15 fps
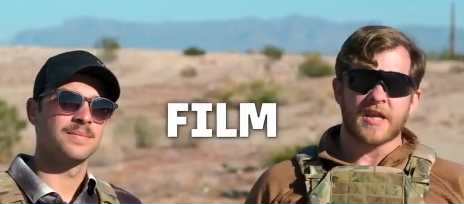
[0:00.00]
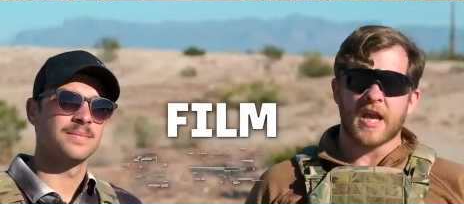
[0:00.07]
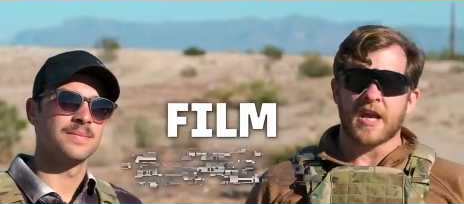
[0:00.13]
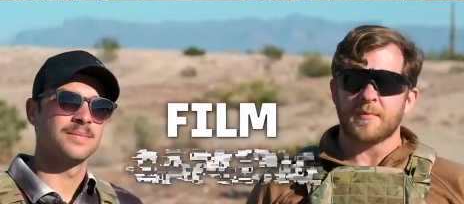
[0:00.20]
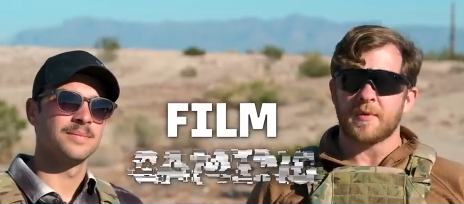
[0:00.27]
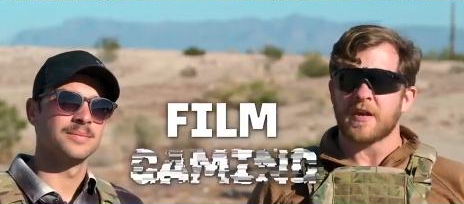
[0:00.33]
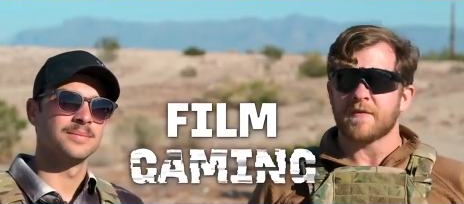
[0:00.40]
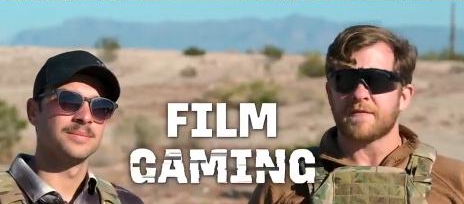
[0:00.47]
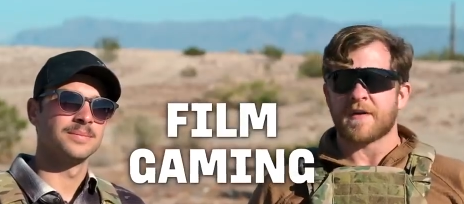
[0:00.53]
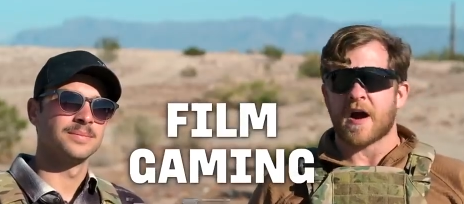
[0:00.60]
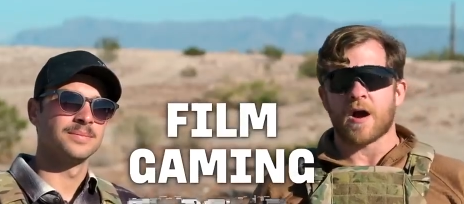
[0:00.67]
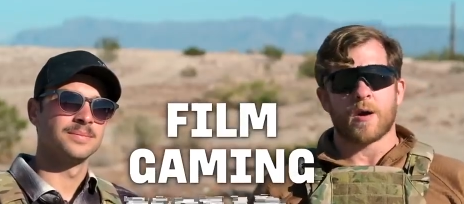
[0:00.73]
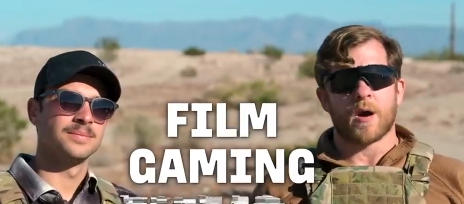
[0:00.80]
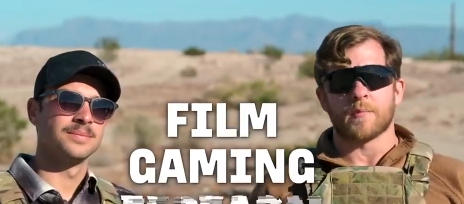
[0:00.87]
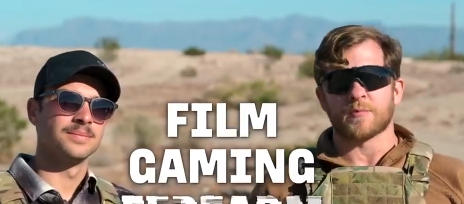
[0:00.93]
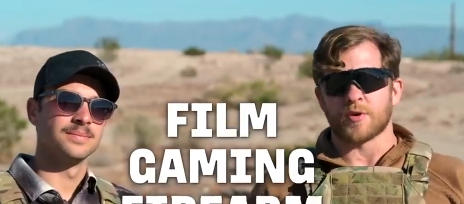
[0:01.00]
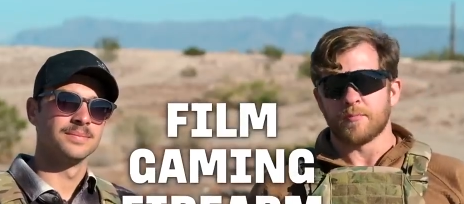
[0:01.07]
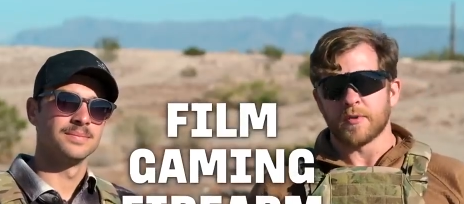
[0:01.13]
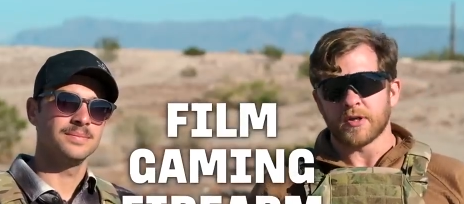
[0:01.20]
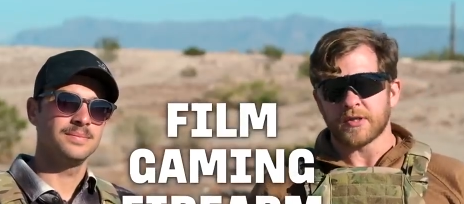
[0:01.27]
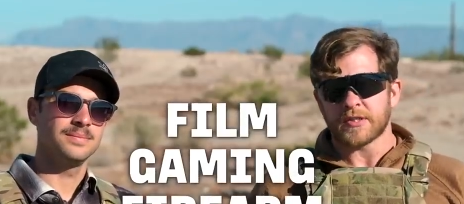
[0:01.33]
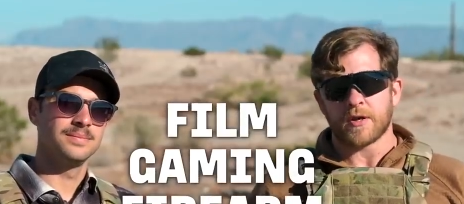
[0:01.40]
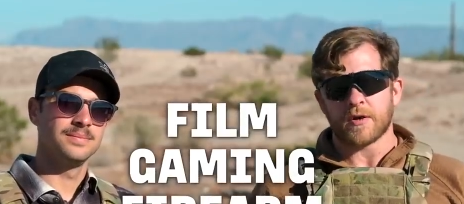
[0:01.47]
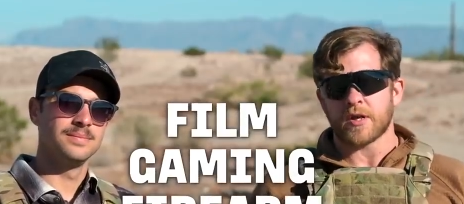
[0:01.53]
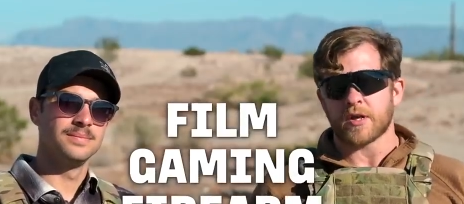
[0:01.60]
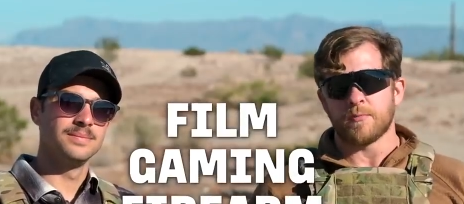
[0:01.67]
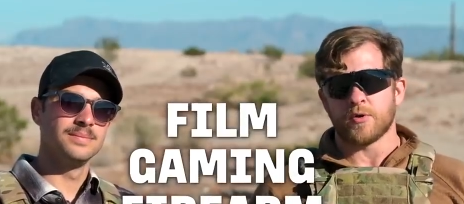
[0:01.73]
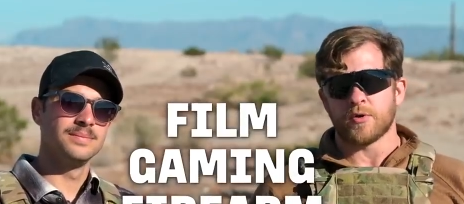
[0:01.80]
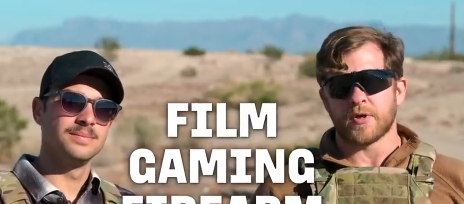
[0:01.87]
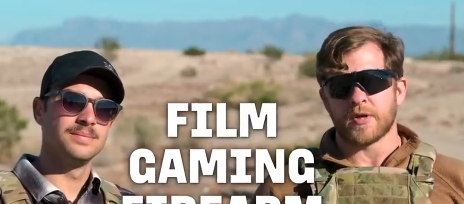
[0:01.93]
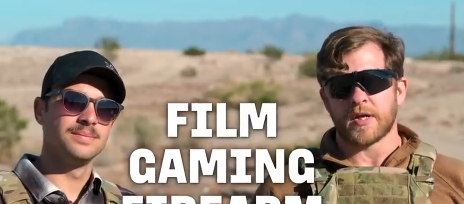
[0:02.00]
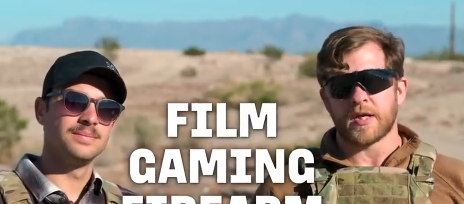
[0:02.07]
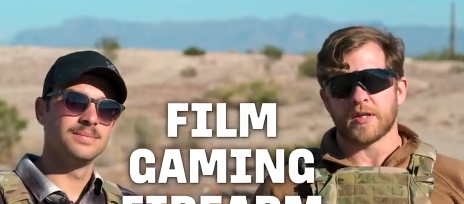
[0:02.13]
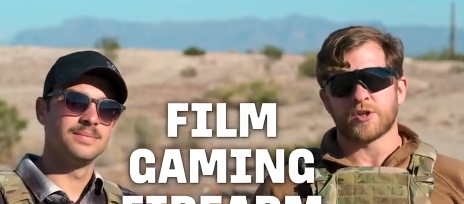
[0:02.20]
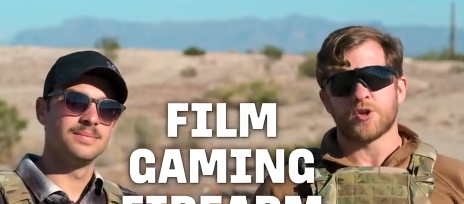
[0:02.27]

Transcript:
Speaker 1: gaming, firearms, or military community